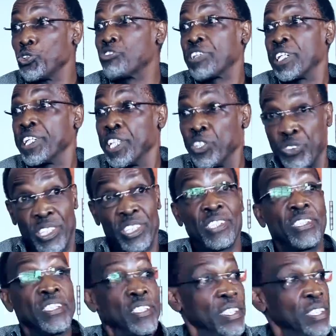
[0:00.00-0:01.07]
standout
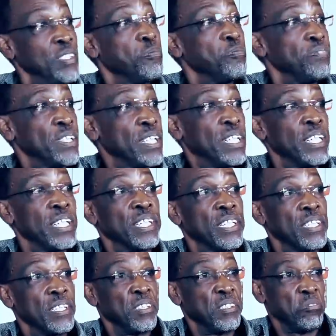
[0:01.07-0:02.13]
cases, like
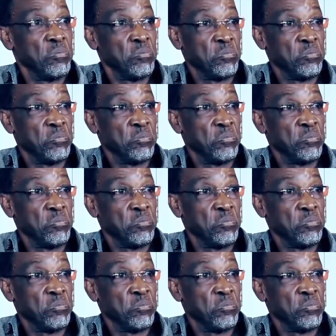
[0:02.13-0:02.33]
the